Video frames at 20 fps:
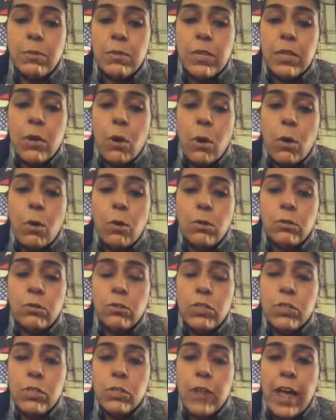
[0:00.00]
we
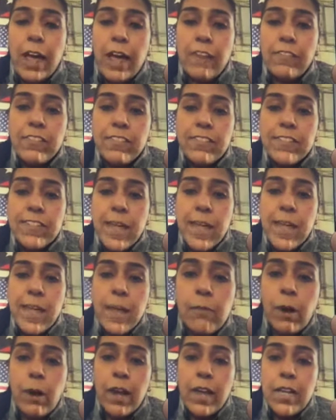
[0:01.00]
all should have the
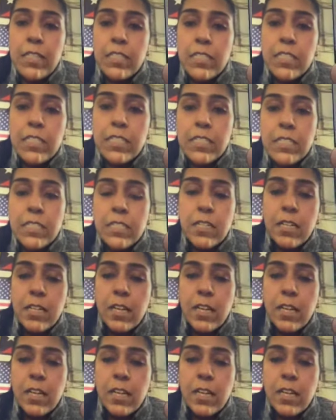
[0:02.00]
same rights